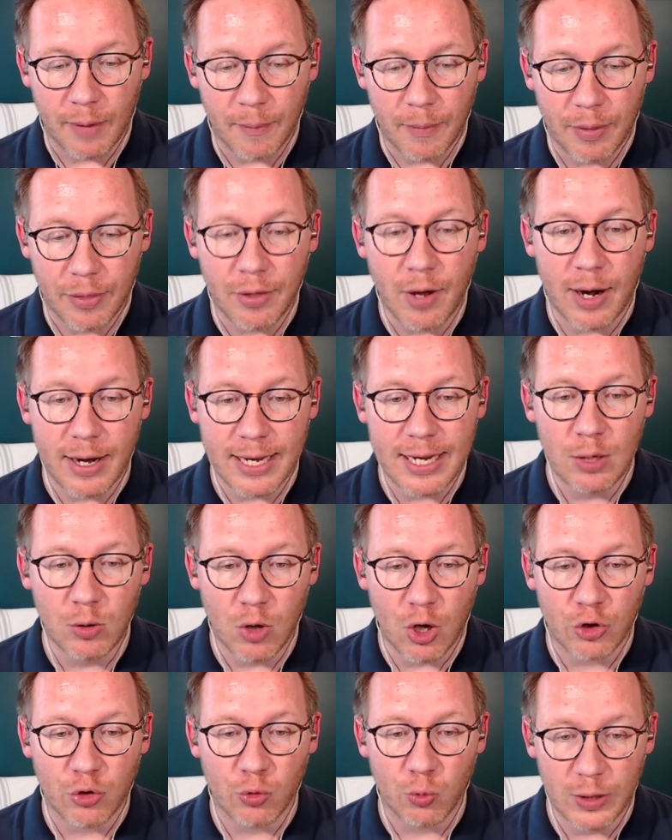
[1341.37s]
Thought he
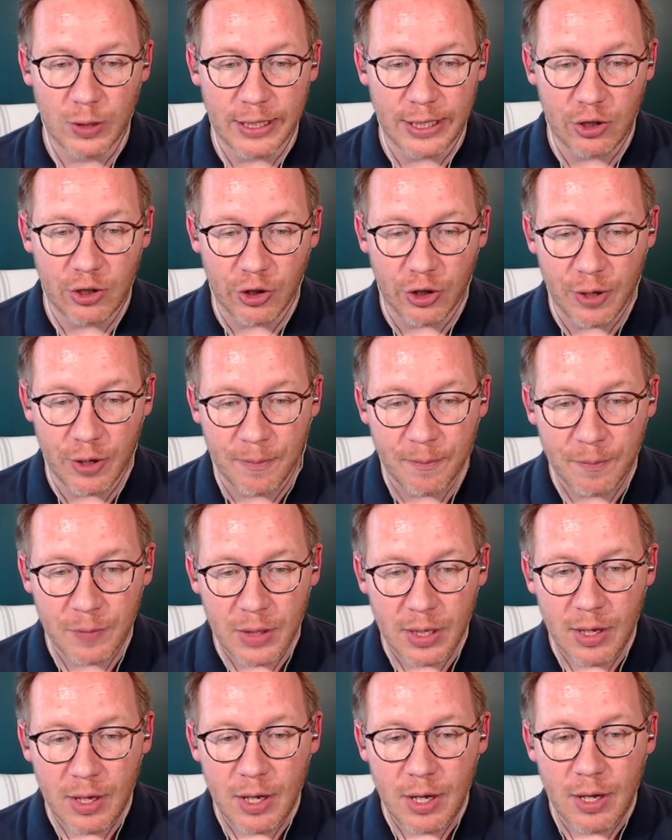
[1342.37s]
looked really good.
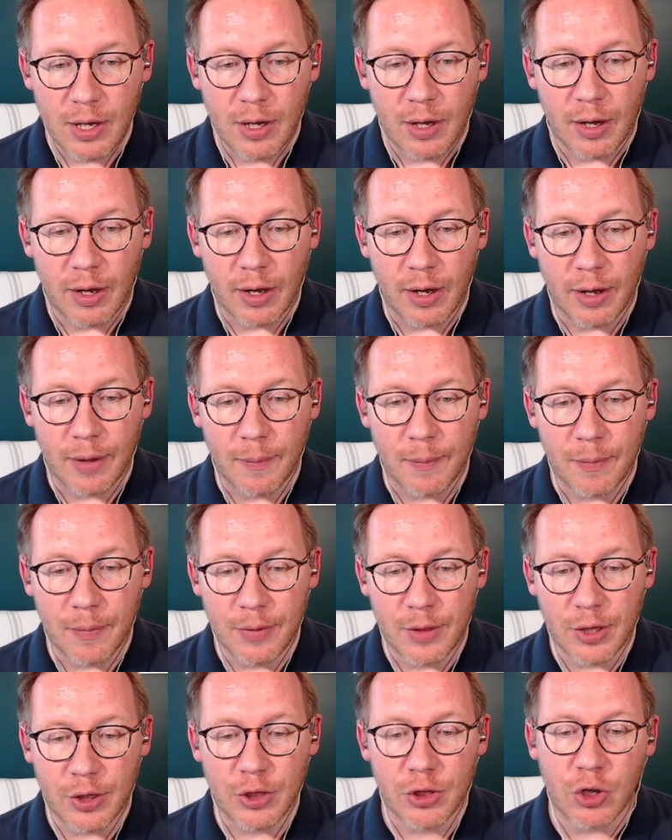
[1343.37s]

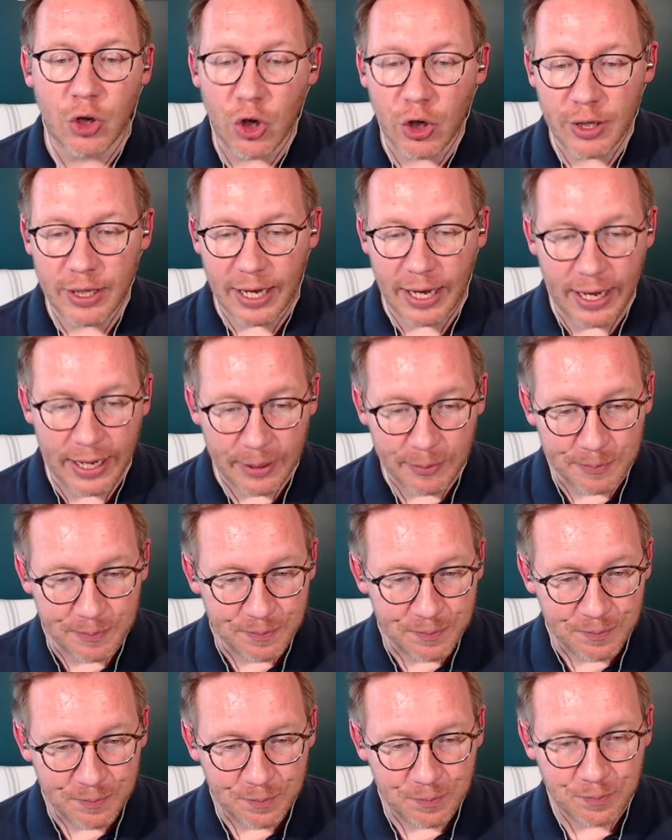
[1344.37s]
The third guy
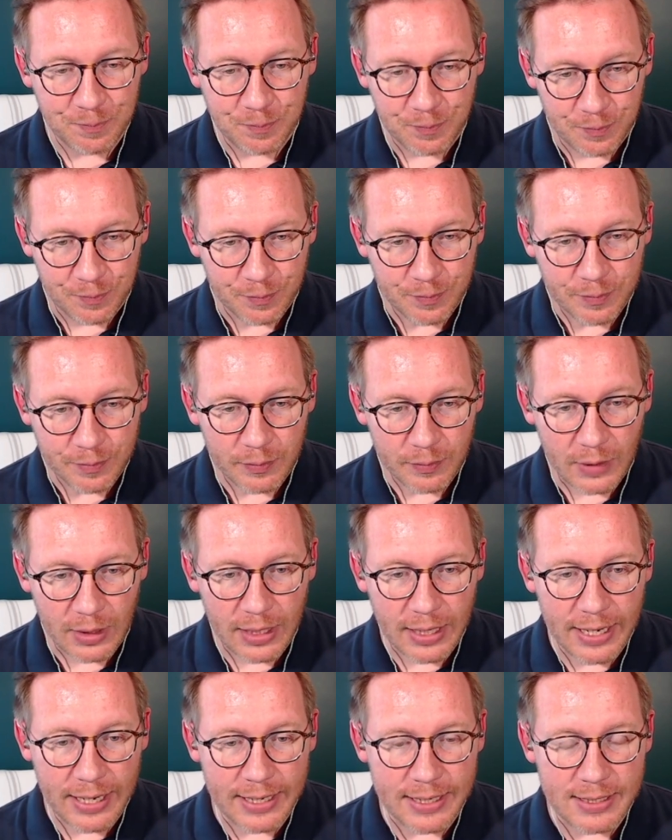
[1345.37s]

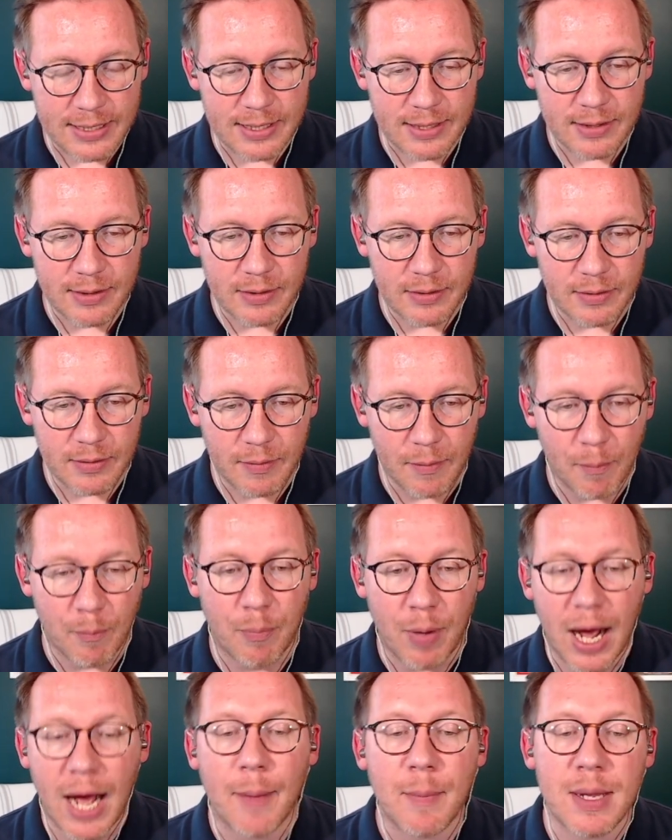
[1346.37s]
is
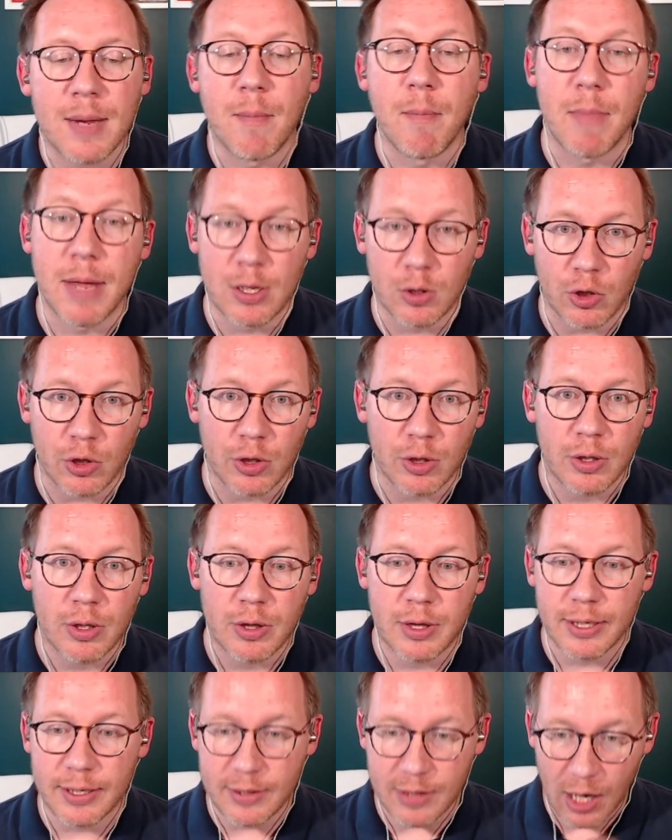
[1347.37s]
Bobby Miller,
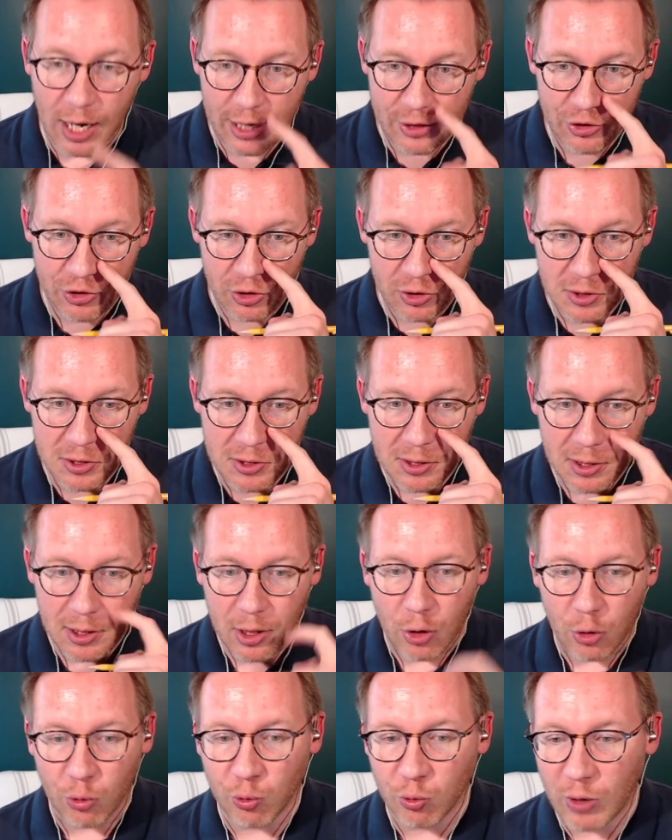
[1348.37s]
the Dodgers
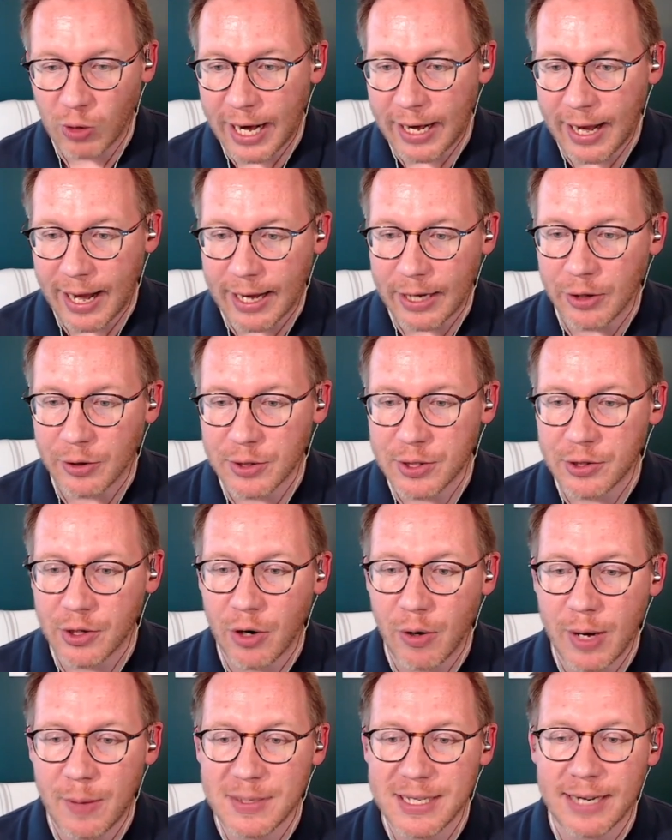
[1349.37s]
right-hander. So
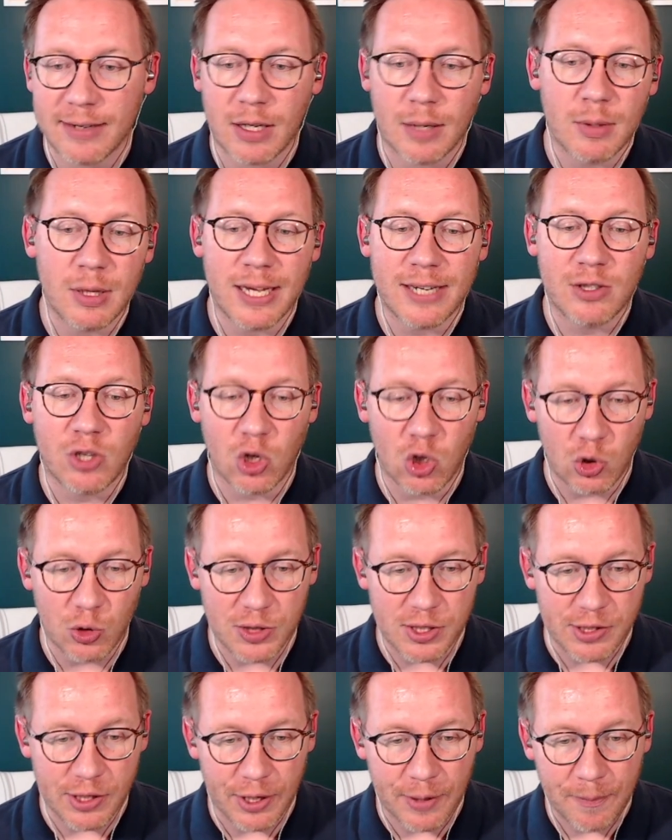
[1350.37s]
he was at Double-A
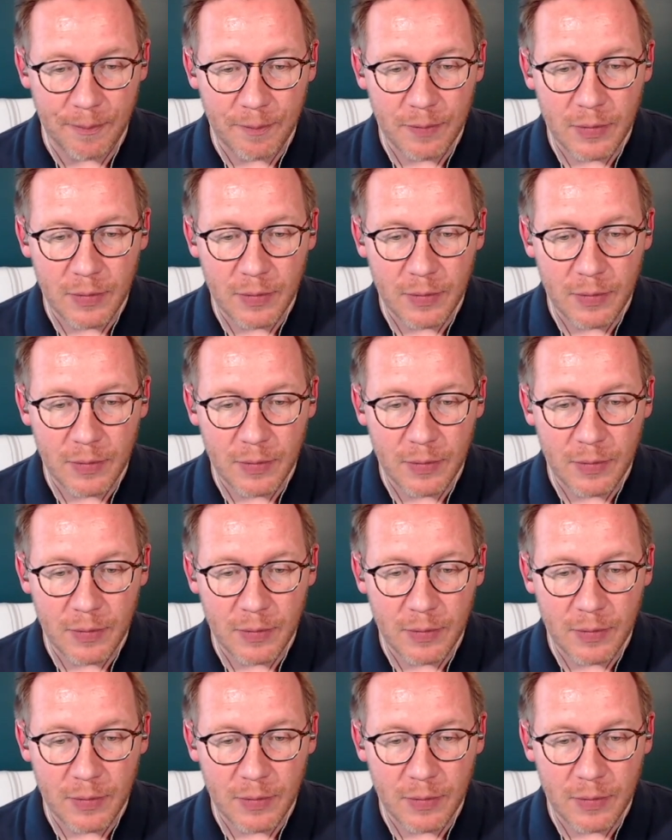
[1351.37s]
Tulsa